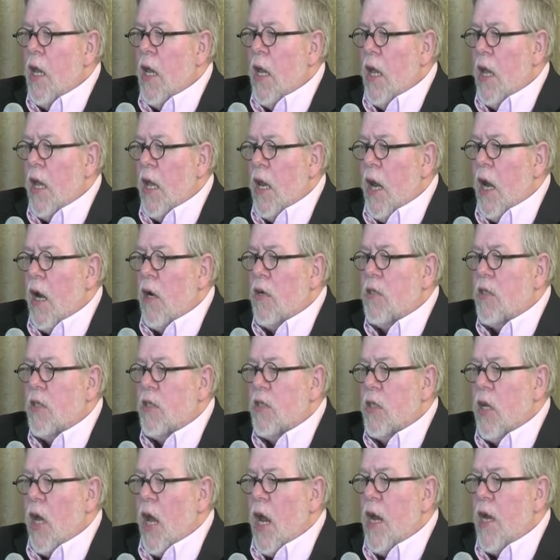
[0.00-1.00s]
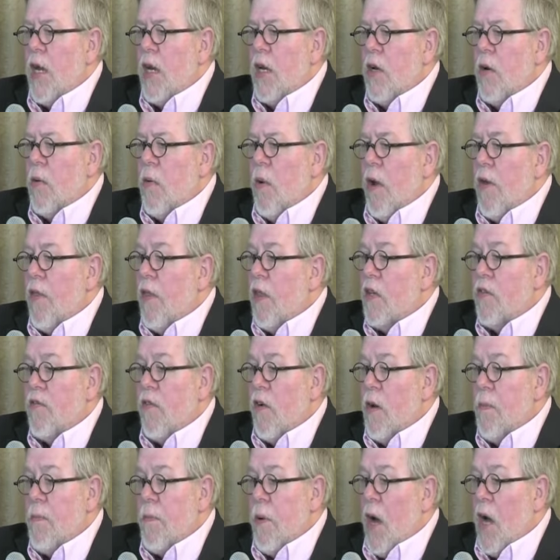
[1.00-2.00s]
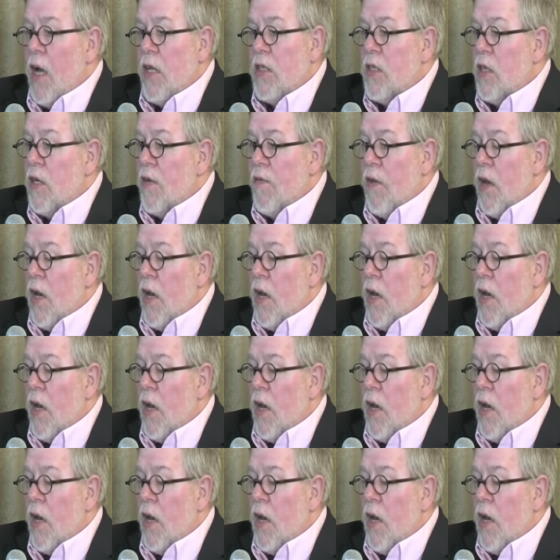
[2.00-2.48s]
in our society in a way that's very positive.